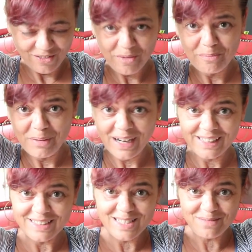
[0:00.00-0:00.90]

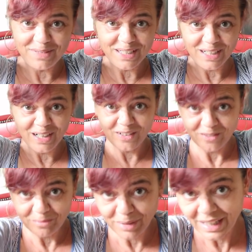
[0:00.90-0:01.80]
Reminds me
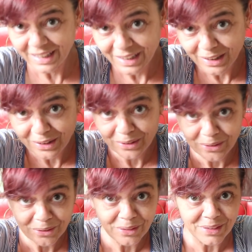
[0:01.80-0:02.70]
of my
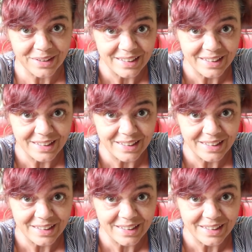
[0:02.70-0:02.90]
youth.